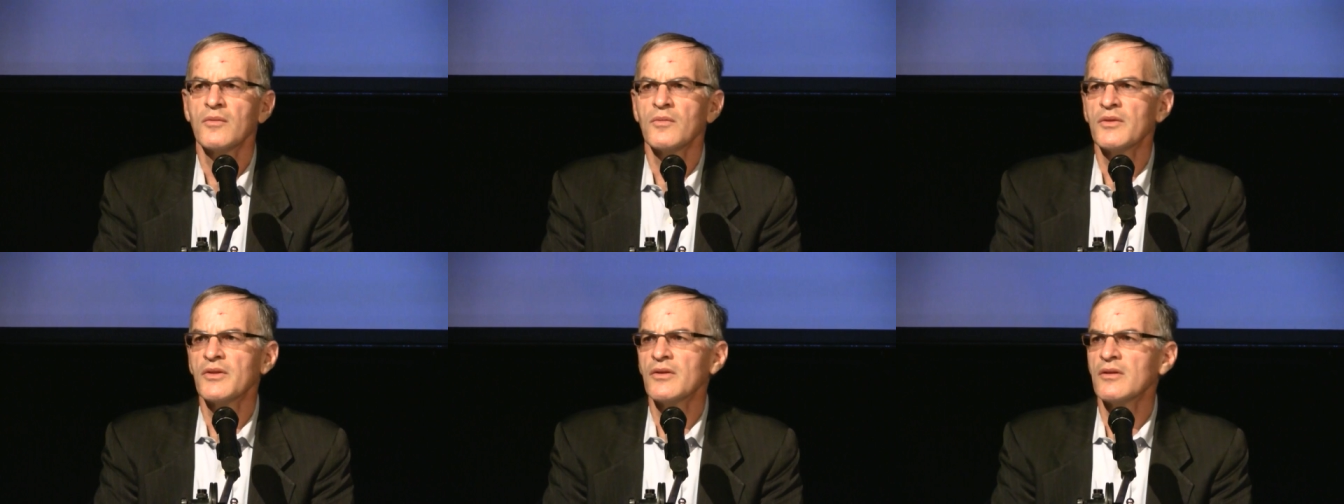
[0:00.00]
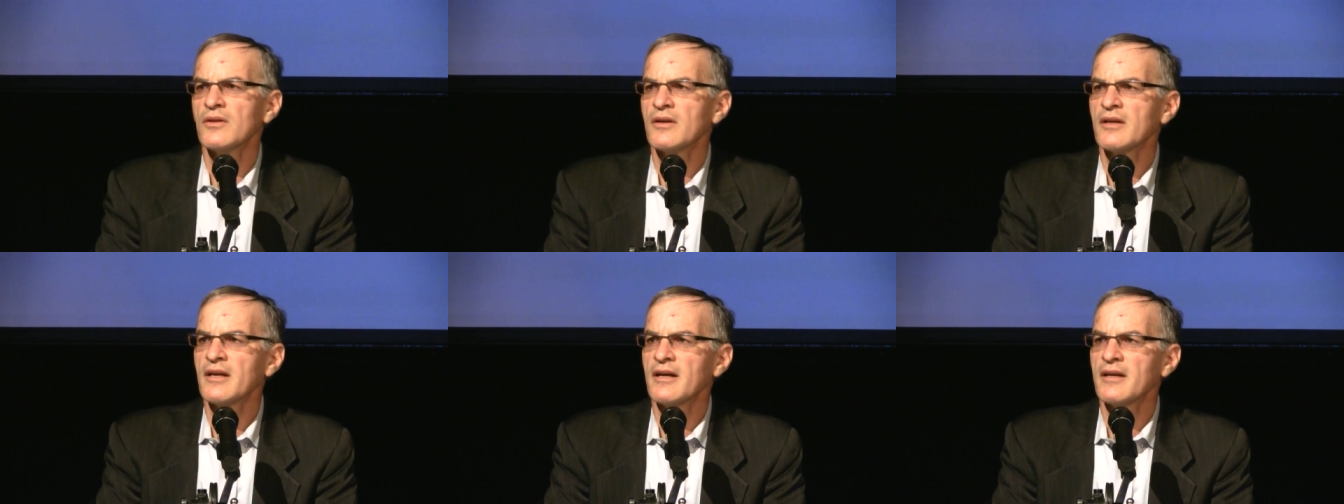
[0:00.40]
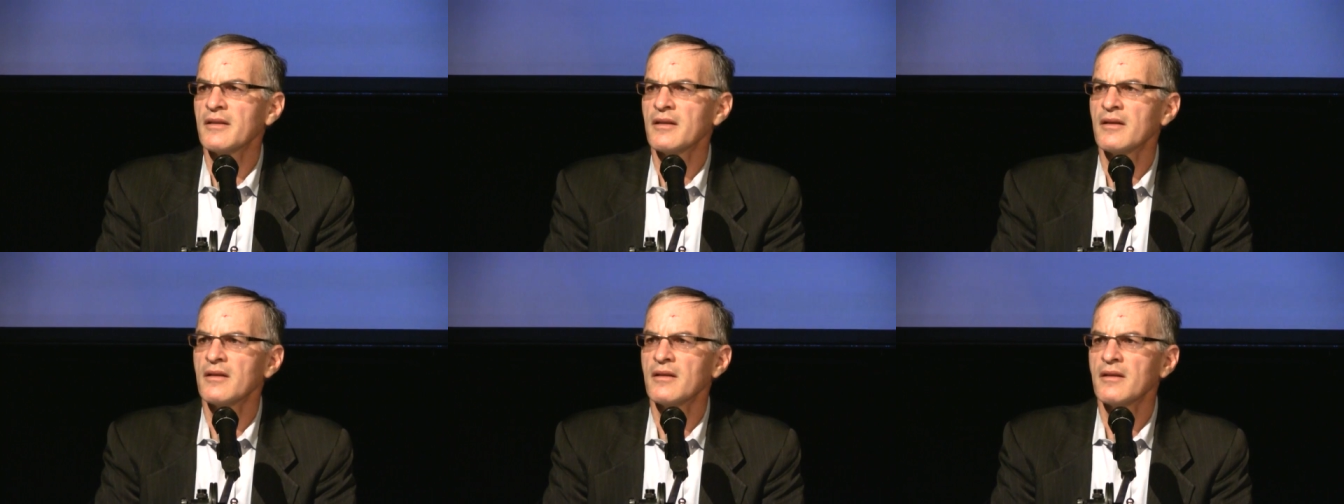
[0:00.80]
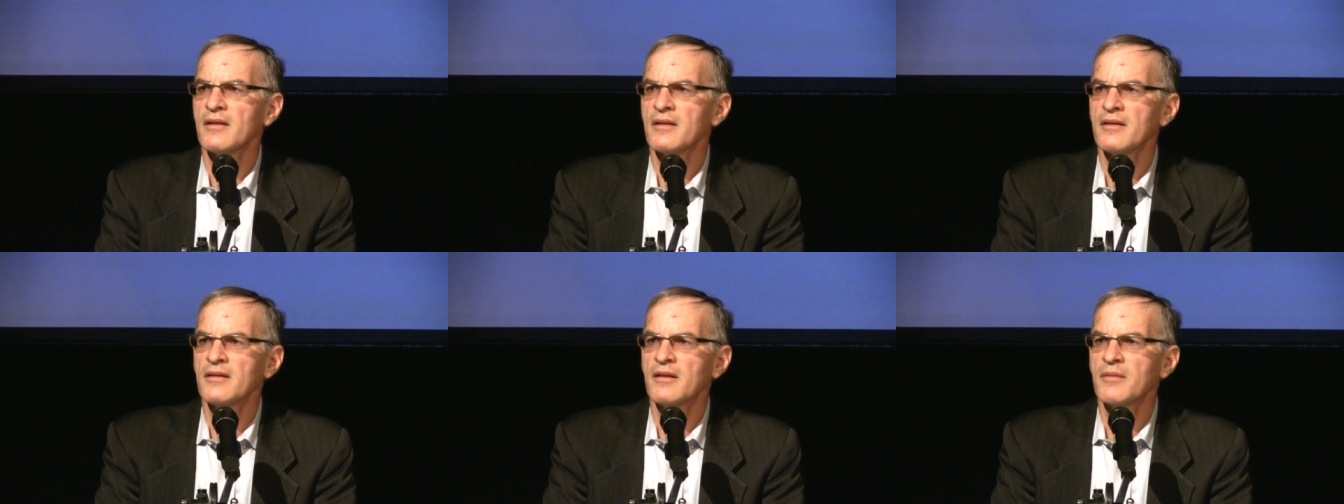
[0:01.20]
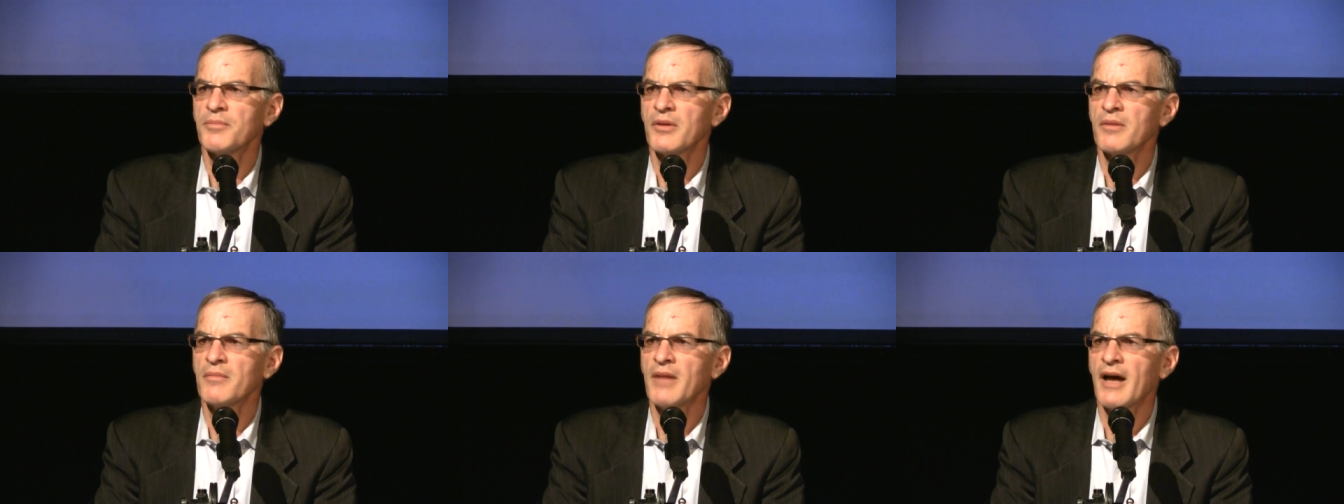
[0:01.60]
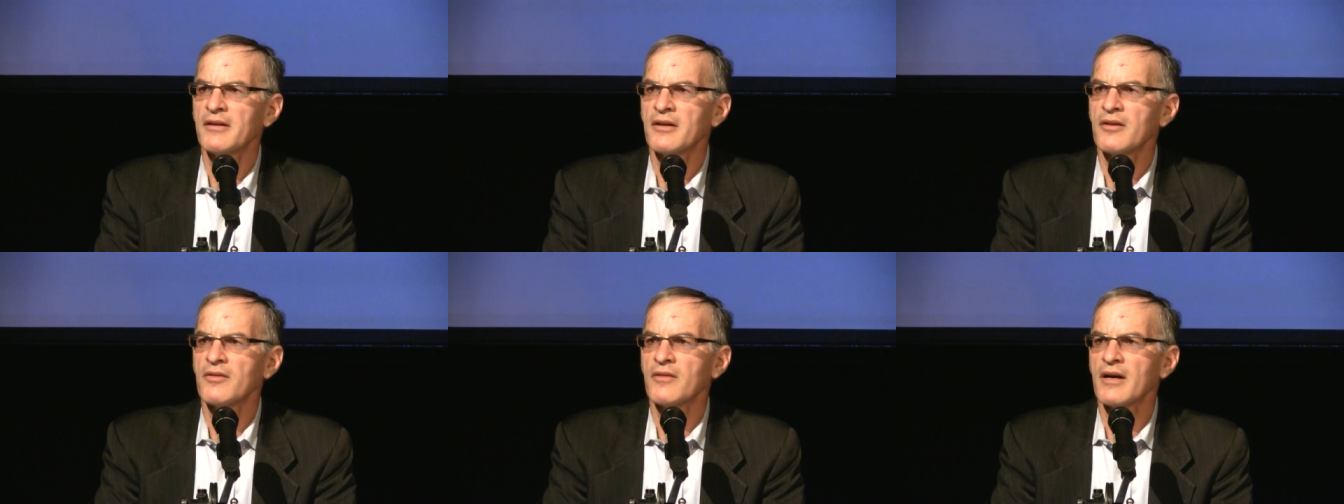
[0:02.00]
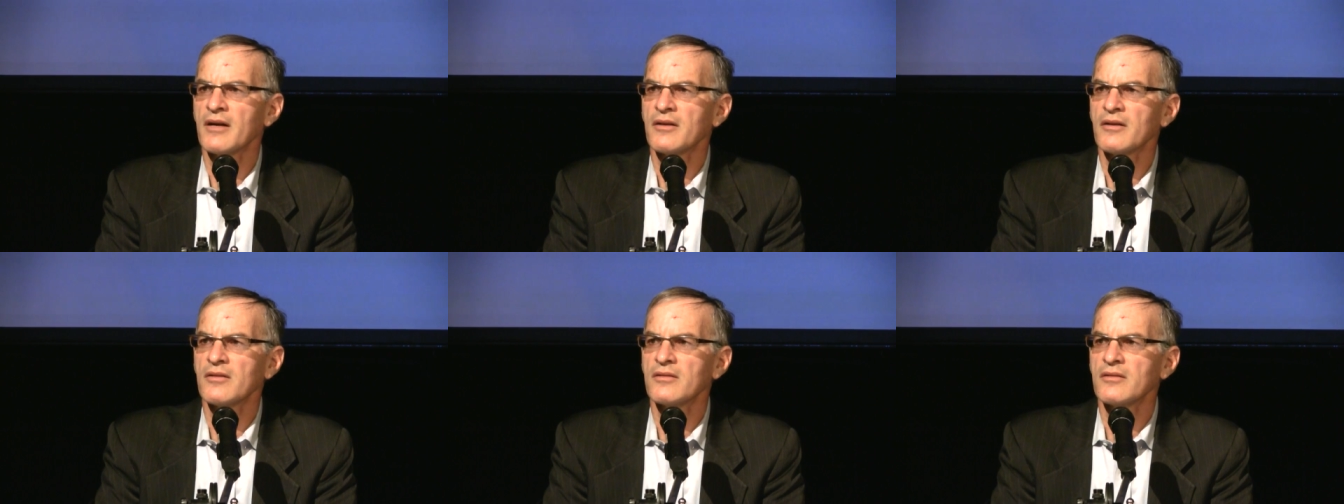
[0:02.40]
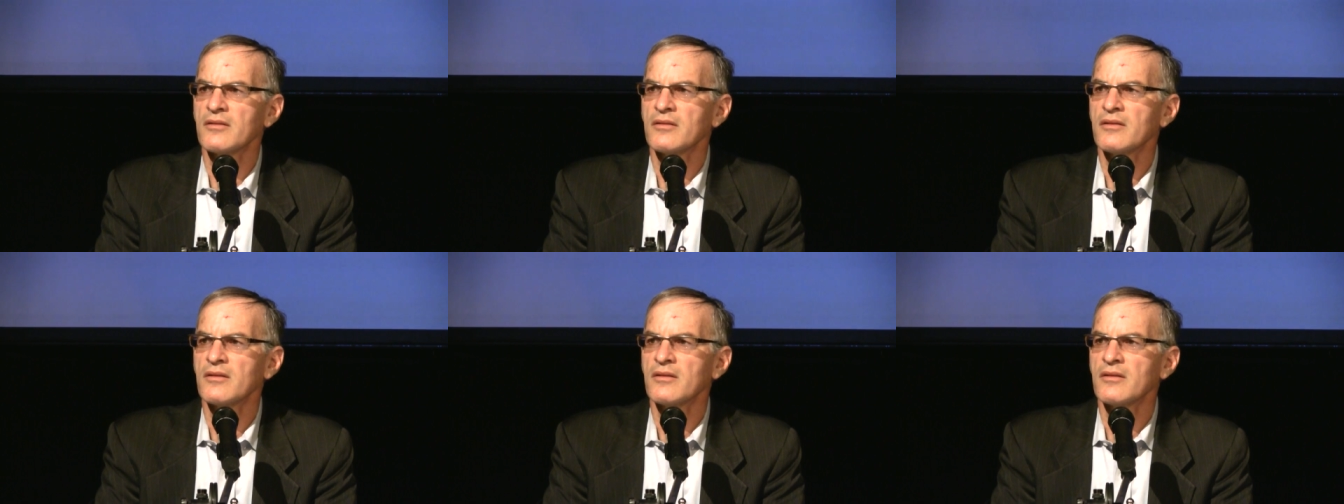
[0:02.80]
when you look at the diplomatic record.